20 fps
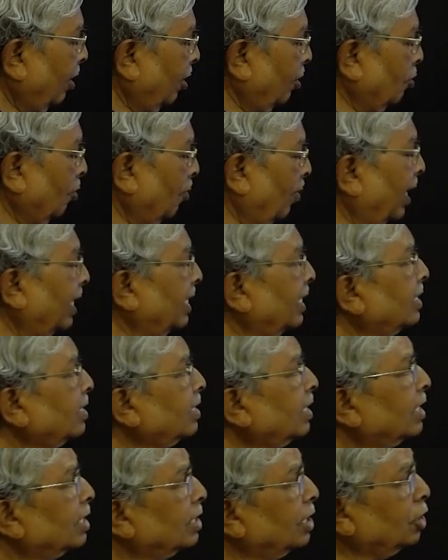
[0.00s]
equal to minus
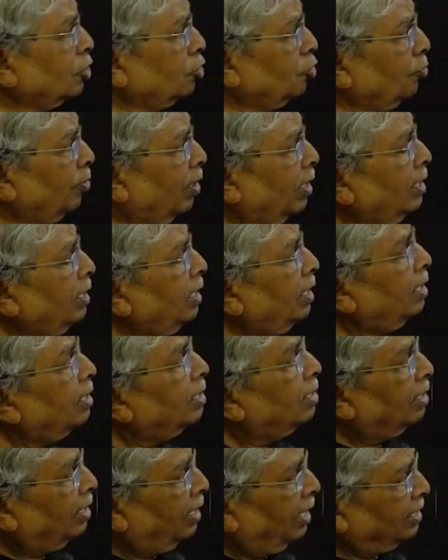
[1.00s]
z2 bar,
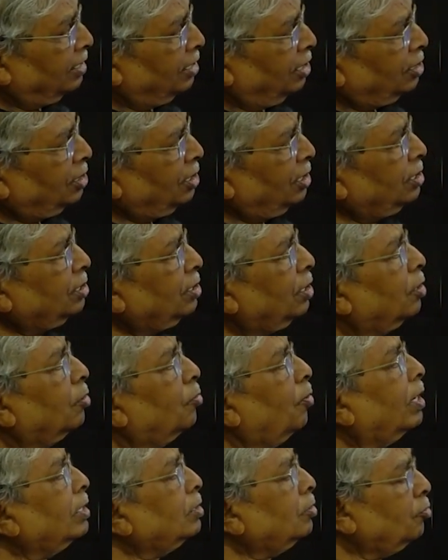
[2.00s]
and this is
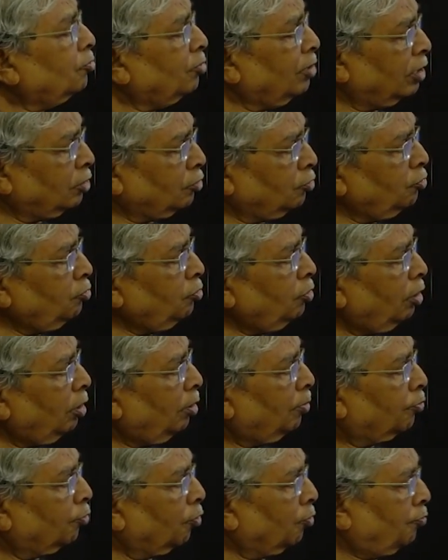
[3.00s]
what we have
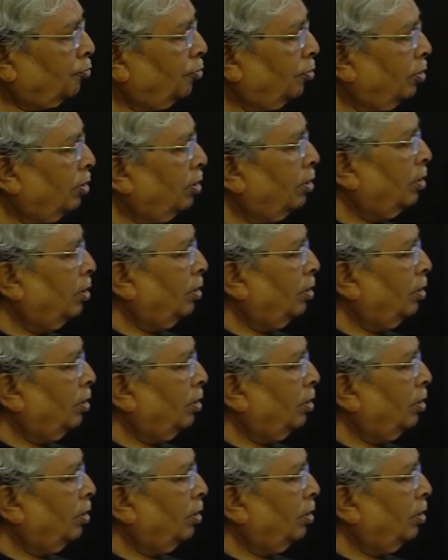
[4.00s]
to prove.